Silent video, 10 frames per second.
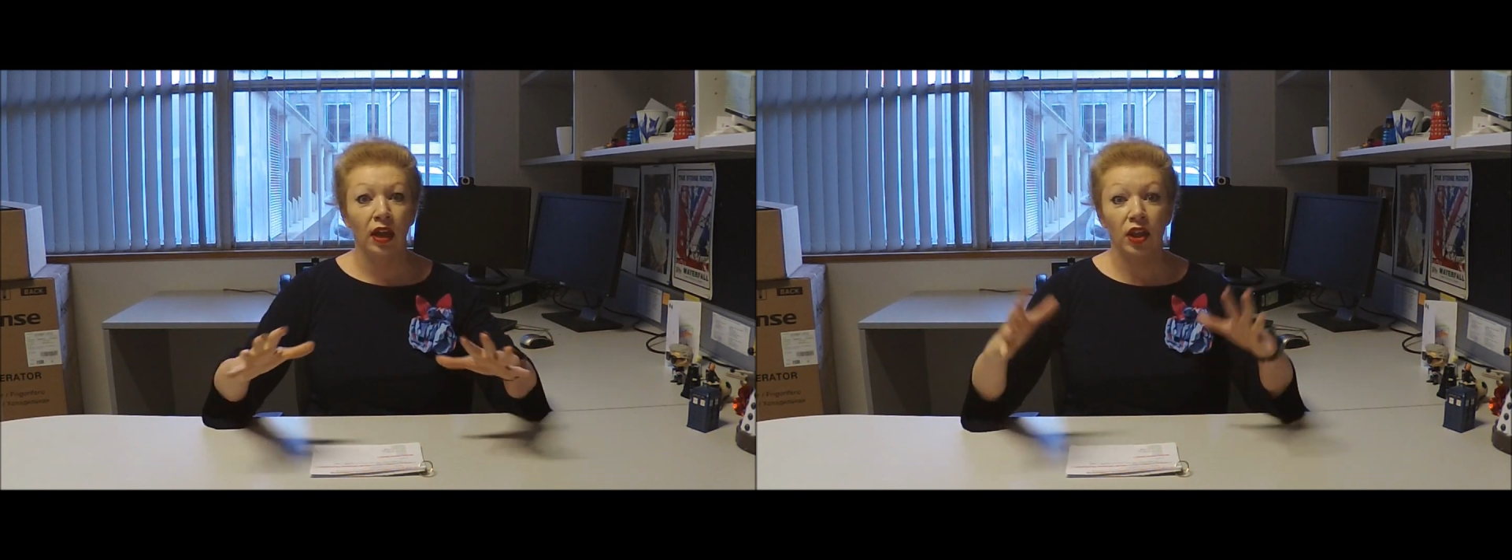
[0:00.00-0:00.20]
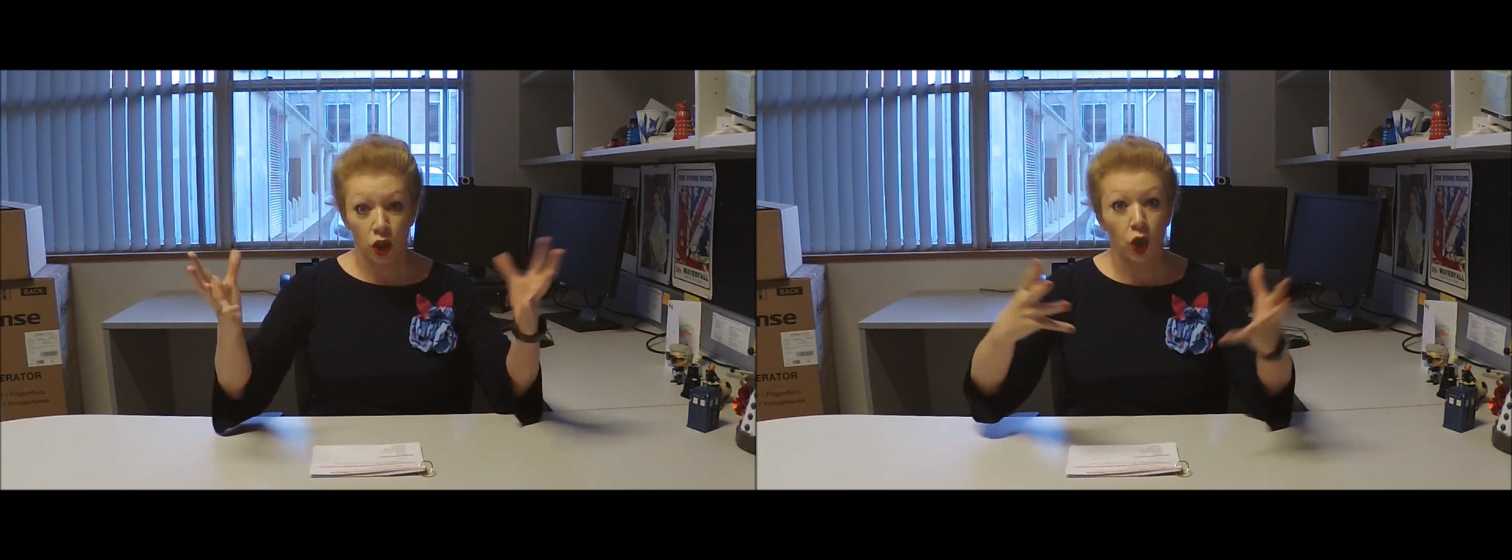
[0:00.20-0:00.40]

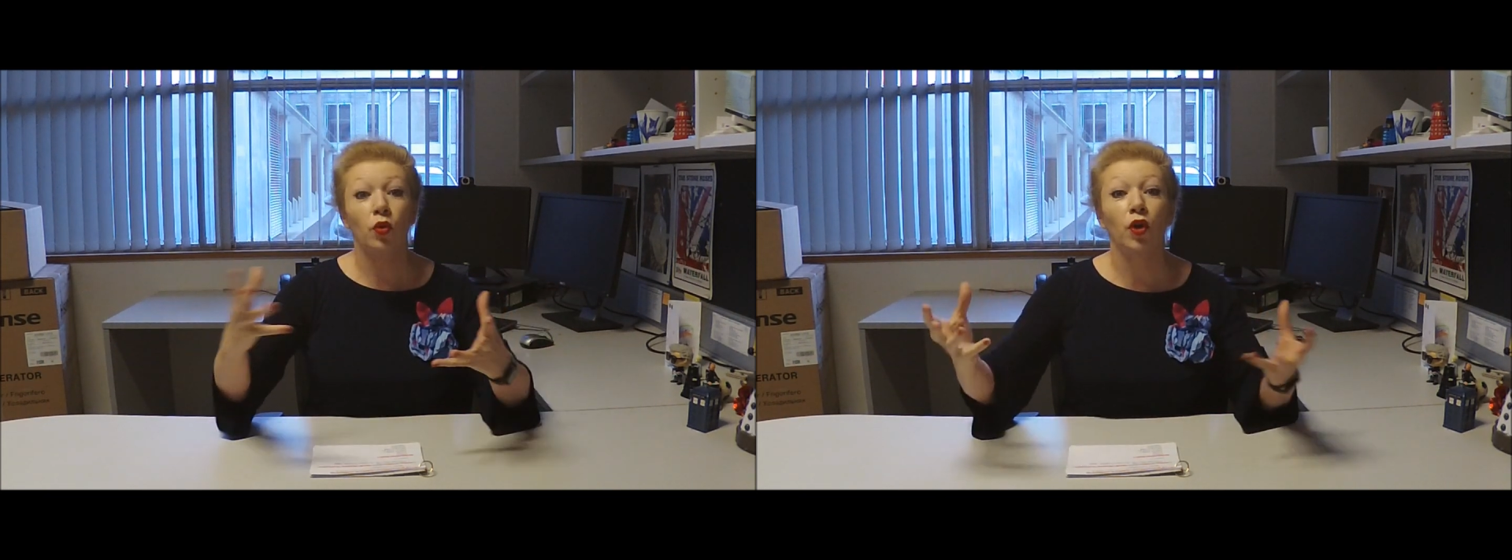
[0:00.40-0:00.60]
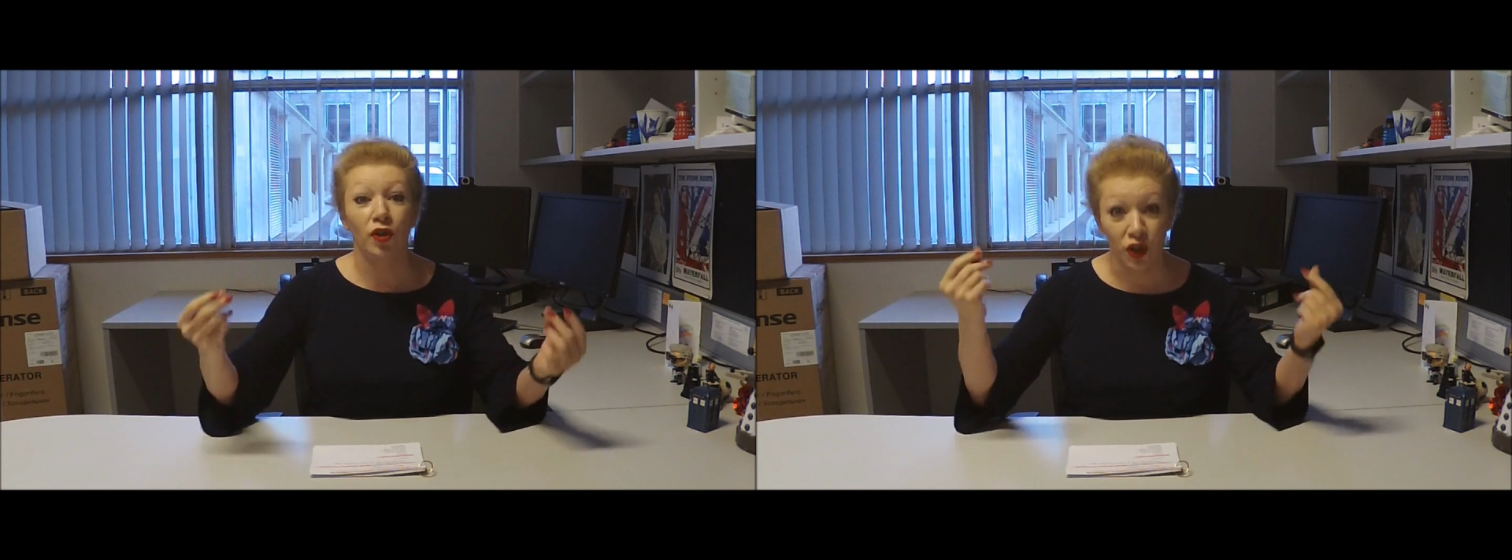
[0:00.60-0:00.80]
then
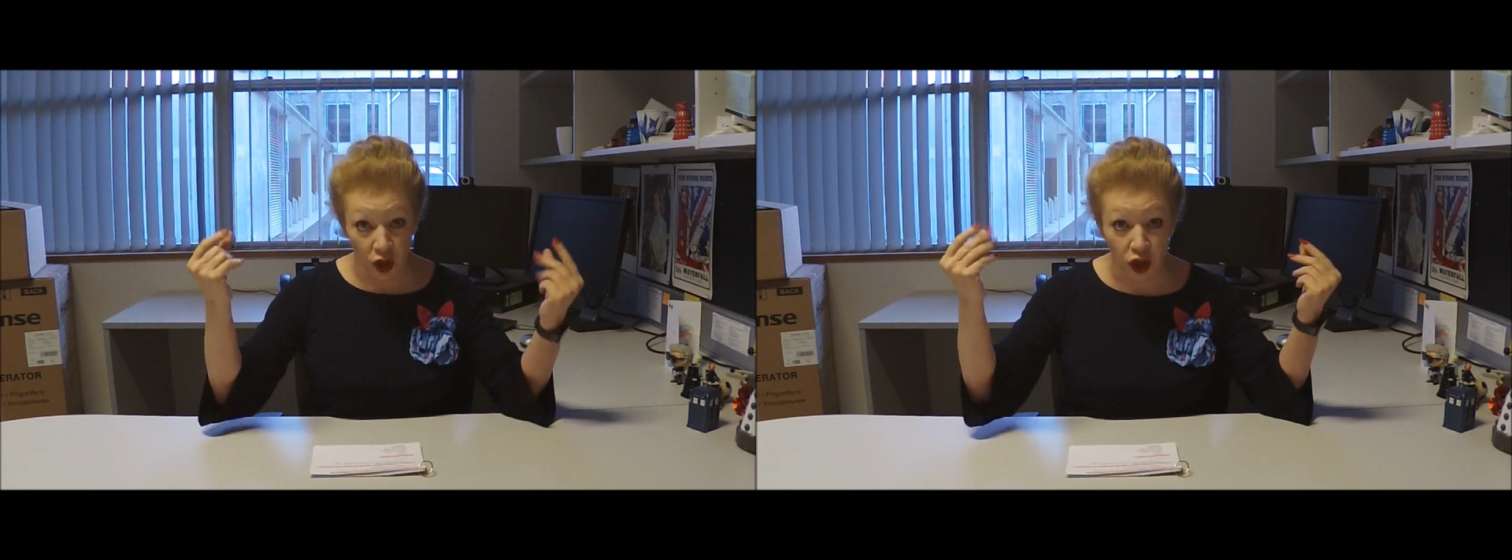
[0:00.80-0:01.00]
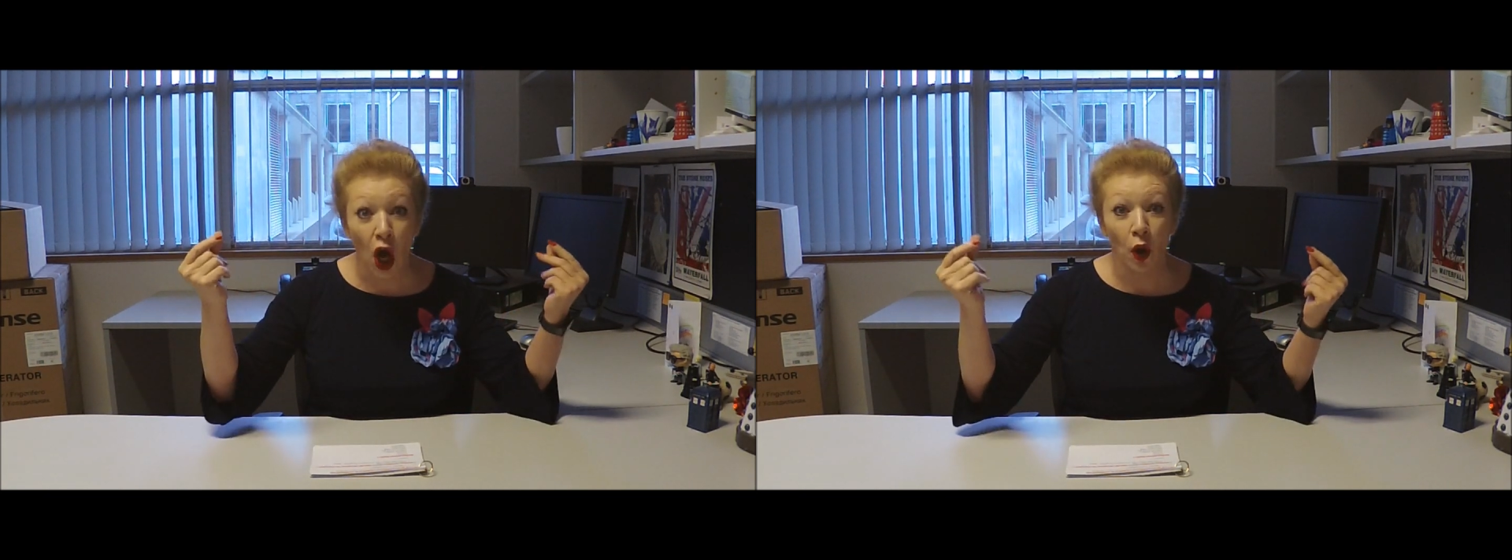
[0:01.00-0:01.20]
two thirds of
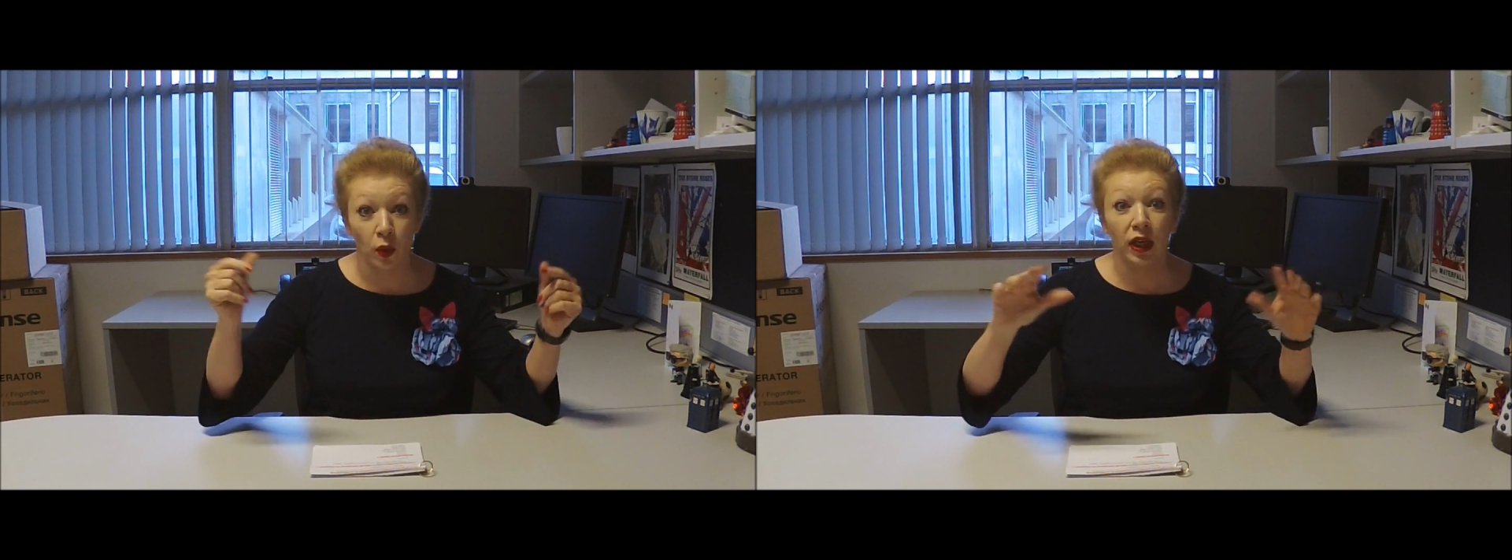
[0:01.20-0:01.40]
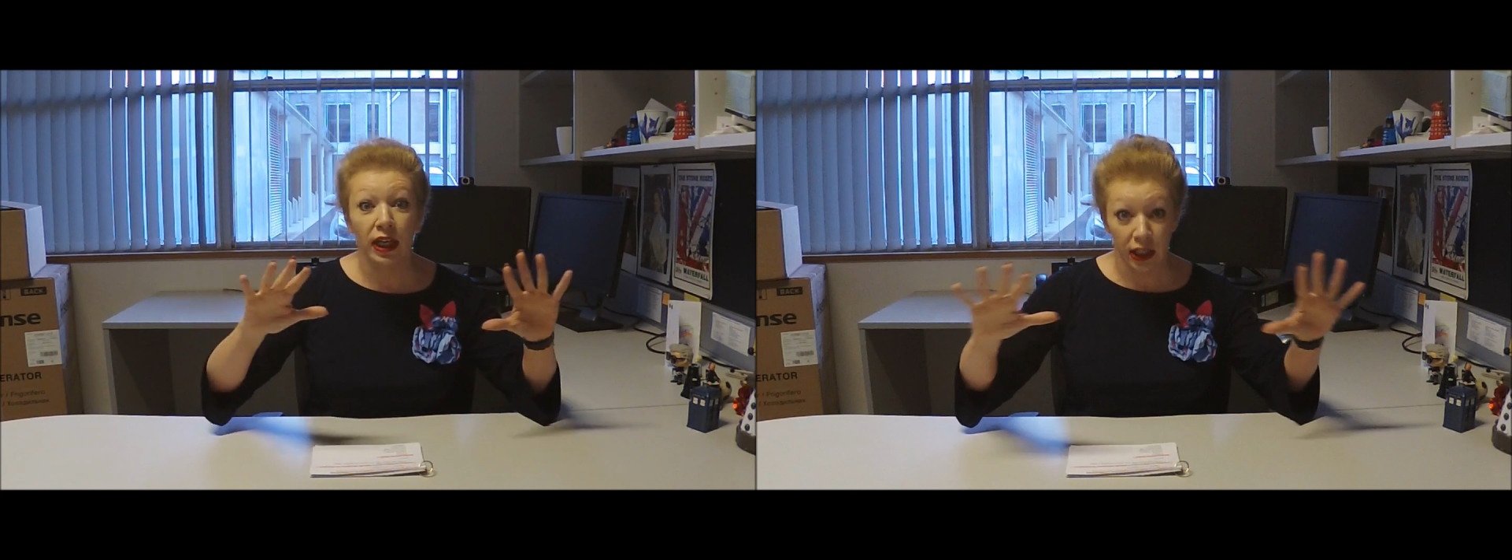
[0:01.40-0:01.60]
the dough